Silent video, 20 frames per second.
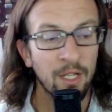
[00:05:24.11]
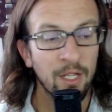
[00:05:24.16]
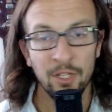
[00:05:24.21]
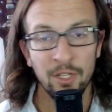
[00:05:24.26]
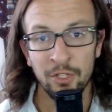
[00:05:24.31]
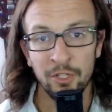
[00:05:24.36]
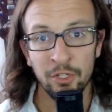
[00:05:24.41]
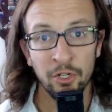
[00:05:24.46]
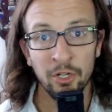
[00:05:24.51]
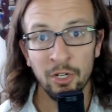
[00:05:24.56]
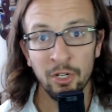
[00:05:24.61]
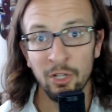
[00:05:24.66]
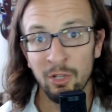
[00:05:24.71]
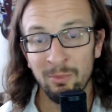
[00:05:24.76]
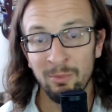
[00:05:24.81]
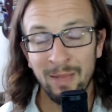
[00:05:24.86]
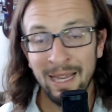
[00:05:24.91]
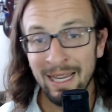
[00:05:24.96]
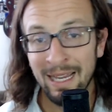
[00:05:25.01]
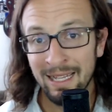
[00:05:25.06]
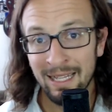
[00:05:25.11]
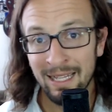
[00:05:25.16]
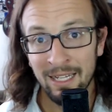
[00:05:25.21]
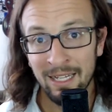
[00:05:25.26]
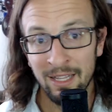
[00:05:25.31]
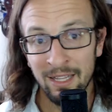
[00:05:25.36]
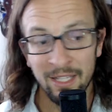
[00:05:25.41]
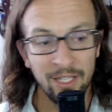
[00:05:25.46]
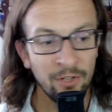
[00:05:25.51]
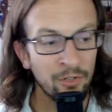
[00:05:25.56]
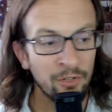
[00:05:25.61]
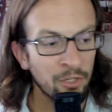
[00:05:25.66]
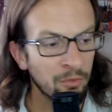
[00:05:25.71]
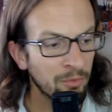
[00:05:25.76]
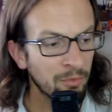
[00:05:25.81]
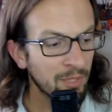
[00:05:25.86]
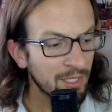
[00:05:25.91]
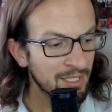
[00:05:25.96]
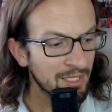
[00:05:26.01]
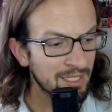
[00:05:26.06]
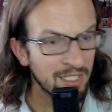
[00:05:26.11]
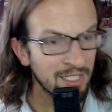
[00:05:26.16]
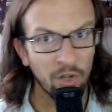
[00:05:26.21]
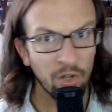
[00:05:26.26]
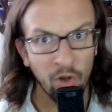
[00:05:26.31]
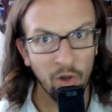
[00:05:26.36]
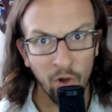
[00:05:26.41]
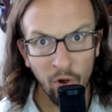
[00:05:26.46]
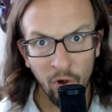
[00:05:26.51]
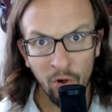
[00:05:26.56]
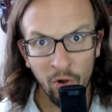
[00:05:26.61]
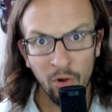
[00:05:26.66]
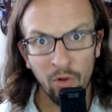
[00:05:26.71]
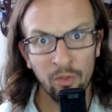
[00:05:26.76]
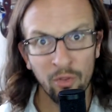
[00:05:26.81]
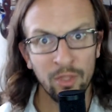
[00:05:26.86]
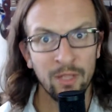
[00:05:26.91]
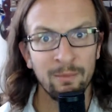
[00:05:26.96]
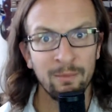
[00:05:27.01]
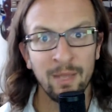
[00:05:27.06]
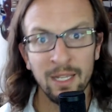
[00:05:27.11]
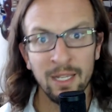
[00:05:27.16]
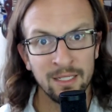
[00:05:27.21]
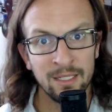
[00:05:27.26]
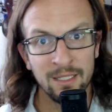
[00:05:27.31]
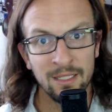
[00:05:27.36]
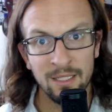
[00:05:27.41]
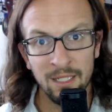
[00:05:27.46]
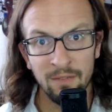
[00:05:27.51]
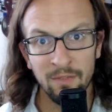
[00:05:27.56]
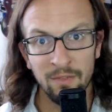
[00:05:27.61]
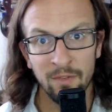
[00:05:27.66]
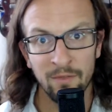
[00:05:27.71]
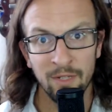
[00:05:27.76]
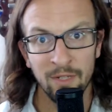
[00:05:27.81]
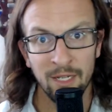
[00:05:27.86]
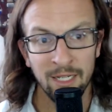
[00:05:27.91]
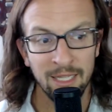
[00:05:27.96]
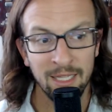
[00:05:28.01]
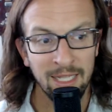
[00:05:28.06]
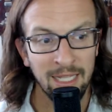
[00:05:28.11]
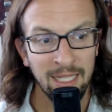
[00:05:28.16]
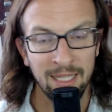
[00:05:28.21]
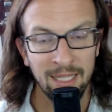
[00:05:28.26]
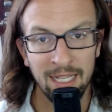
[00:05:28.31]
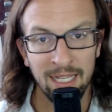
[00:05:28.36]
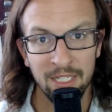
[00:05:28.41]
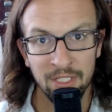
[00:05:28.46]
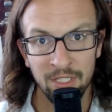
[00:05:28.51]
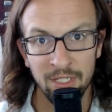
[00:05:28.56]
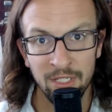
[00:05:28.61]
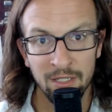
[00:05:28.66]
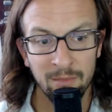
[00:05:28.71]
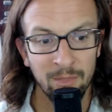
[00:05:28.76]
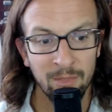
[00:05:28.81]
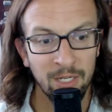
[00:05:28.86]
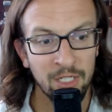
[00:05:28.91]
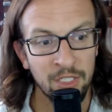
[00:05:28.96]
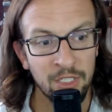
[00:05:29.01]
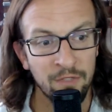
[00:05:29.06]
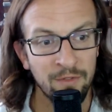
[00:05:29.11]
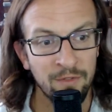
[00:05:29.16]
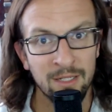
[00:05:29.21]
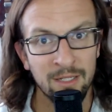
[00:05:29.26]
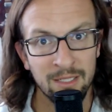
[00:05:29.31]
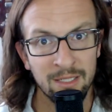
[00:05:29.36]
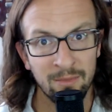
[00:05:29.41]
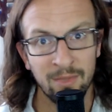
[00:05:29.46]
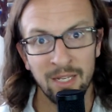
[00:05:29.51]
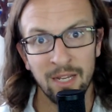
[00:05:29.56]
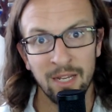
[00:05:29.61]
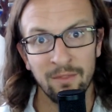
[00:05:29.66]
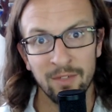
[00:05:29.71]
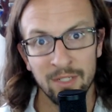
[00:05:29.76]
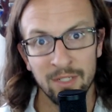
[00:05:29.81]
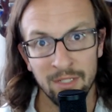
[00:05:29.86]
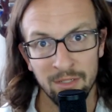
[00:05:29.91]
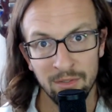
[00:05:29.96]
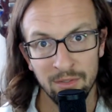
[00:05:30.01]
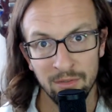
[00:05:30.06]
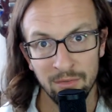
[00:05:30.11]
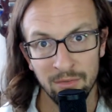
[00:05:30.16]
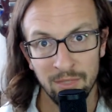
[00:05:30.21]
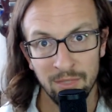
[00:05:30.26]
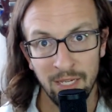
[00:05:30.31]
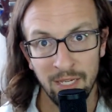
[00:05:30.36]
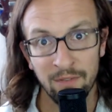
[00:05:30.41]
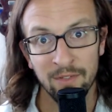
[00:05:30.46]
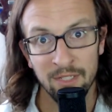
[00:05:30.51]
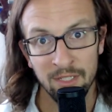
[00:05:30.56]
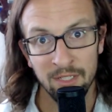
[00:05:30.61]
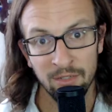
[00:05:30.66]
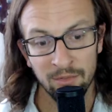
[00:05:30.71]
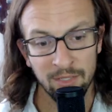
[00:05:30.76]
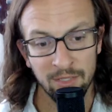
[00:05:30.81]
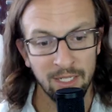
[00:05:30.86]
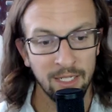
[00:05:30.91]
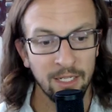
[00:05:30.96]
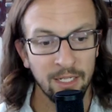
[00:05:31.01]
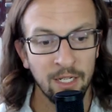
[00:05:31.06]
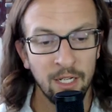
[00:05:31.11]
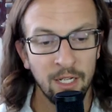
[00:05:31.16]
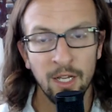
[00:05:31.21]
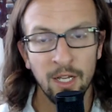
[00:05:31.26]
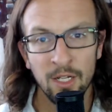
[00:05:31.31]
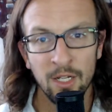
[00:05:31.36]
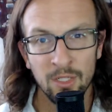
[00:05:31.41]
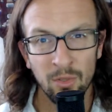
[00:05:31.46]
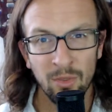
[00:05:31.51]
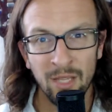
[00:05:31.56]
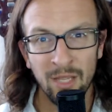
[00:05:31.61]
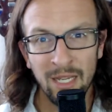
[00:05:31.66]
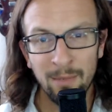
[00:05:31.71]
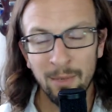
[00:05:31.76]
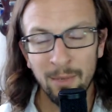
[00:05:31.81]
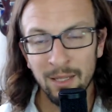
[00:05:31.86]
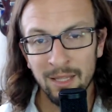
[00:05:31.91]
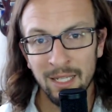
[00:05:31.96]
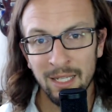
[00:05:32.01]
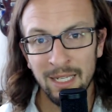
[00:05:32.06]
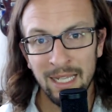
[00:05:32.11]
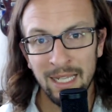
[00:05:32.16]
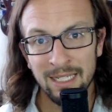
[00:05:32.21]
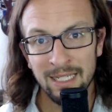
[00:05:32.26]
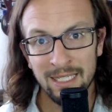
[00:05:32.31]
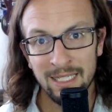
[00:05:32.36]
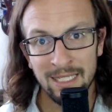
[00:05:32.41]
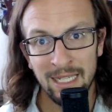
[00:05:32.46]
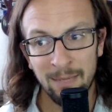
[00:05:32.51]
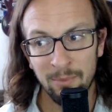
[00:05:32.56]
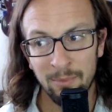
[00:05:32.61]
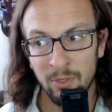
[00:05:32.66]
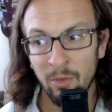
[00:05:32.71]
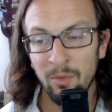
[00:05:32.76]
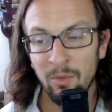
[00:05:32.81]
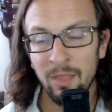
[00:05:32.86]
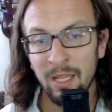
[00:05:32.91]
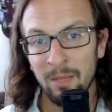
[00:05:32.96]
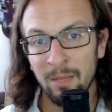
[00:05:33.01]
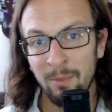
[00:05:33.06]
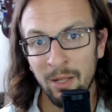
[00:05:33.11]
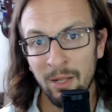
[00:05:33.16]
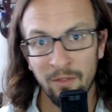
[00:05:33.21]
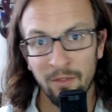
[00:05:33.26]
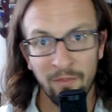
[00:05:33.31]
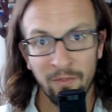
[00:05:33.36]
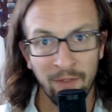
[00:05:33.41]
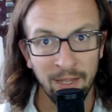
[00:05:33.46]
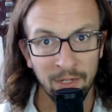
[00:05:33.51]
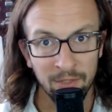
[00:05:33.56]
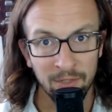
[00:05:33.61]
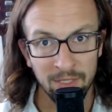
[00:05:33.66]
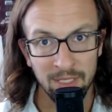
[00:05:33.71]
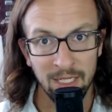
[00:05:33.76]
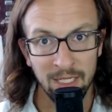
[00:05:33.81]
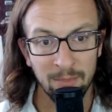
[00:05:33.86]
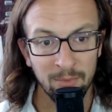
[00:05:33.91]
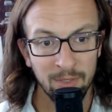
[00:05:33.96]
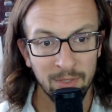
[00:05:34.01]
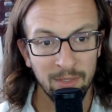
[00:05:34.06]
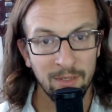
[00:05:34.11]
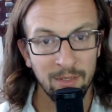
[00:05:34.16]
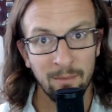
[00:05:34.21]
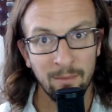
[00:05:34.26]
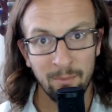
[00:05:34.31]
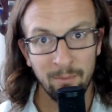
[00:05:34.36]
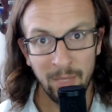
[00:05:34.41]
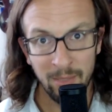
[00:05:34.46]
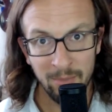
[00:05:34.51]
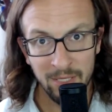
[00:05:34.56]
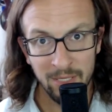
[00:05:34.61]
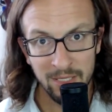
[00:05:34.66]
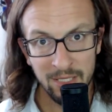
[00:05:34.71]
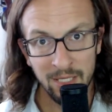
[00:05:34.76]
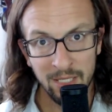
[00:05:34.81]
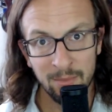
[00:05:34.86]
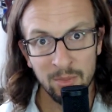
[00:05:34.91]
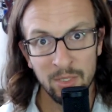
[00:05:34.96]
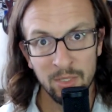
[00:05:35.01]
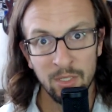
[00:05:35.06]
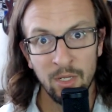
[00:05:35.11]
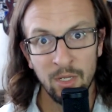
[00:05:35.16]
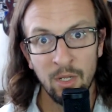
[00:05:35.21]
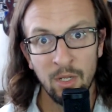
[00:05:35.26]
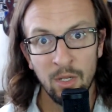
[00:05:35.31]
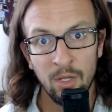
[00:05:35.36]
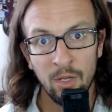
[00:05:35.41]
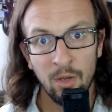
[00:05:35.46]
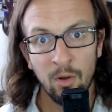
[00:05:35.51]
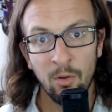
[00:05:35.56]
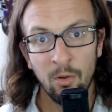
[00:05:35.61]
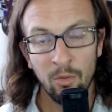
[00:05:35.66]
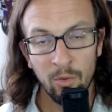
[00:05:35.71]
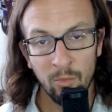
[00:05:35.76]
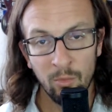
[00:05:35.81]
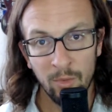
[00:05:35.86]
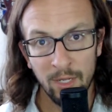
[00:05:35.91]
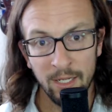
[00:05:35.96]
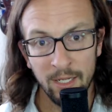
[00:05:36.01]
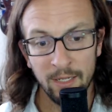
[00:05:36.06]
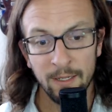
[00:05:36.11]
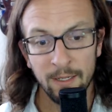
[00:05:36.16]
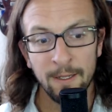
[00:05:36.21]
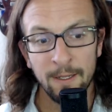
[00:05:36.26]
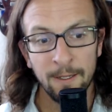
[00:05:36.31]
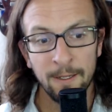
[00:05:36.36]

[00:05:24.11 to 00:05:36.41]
And you're going to look back at the end of the year and you realize, see all the amazing stuff you've done in that last year because you've done something every single every single day. So think about the next step. Don't think about the final step. Baby steps all the way.